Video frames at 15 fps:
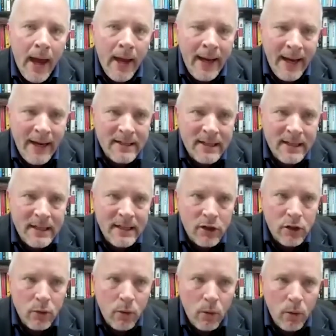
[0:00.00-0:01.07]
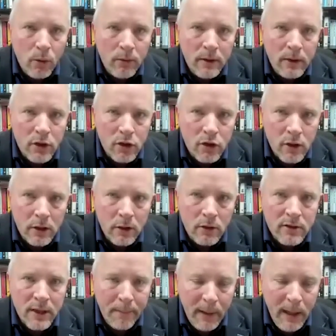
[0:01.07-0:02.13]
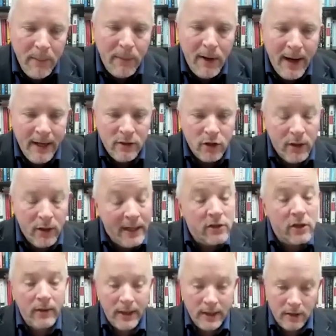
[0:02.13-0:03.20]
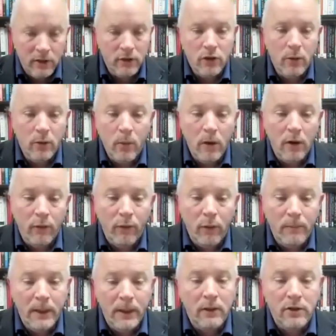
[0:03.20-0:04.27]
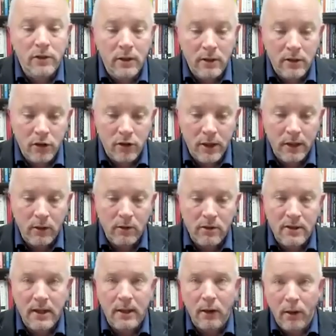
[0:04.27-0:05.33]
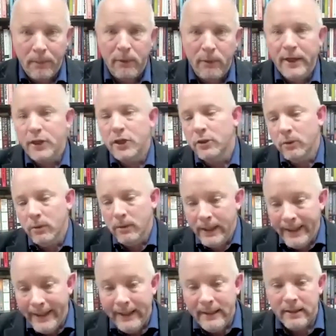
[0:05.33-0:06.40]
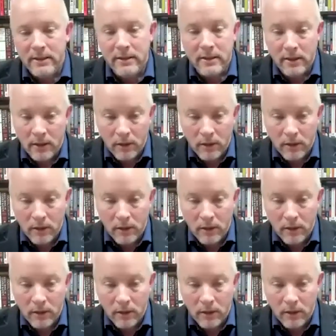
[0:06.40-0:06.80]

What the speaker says: And as I saw the struggles that people had to integrate onto the work floor, but also the struggles that operational leaders